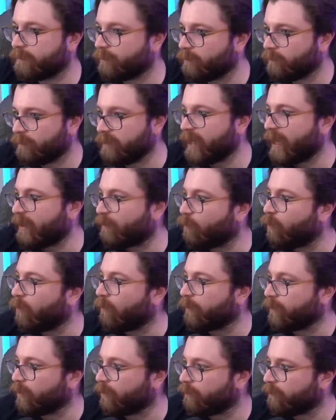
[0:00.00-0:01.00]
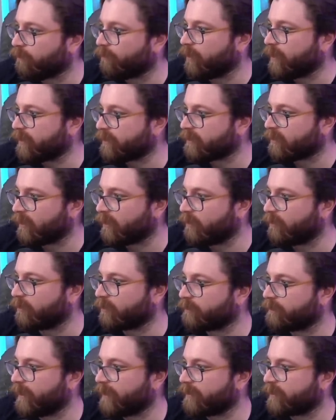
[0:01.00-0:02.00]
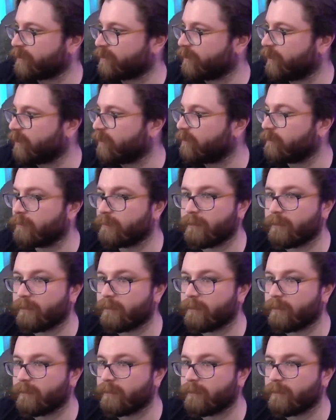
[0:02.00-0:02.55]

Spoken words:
warrior priest leaders, basically.